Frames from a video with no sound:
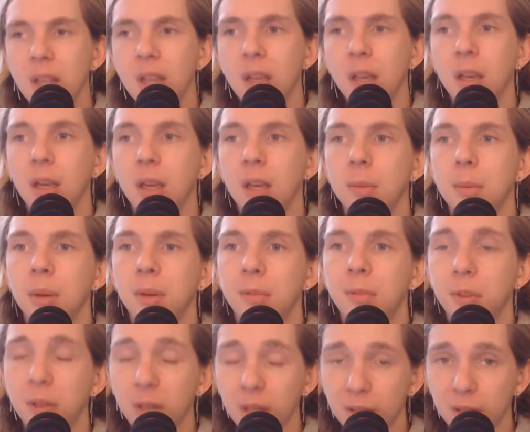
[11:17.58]
I
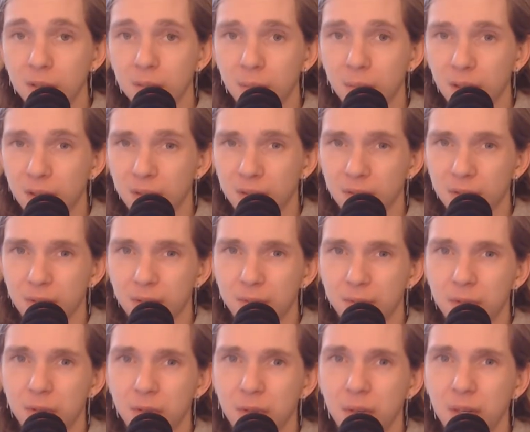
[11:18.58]
feel like Microsoft
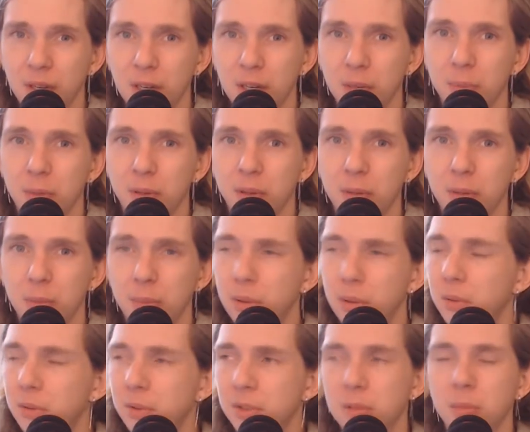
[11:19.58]
do need to
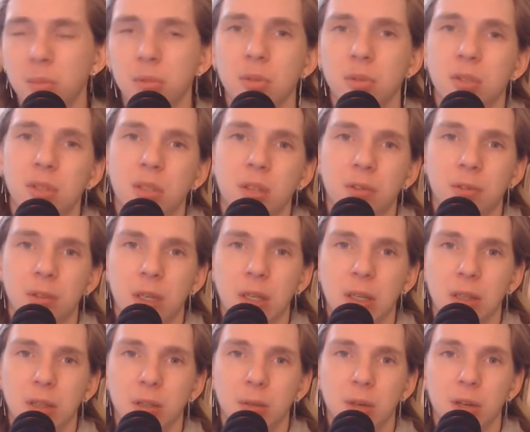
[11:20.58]
pull some more stuff out
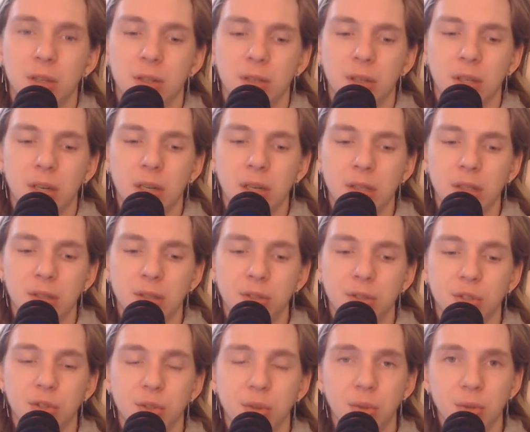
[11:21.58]
of their ass that isn't
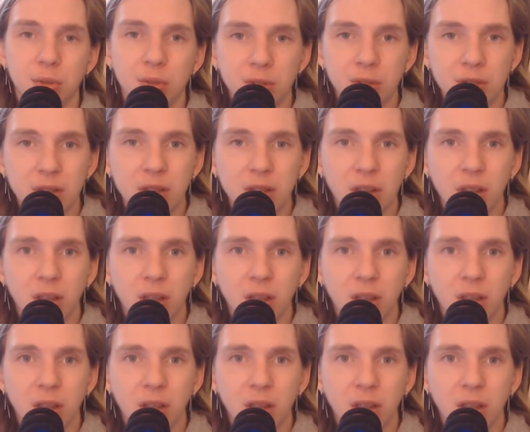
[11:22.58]
shooters.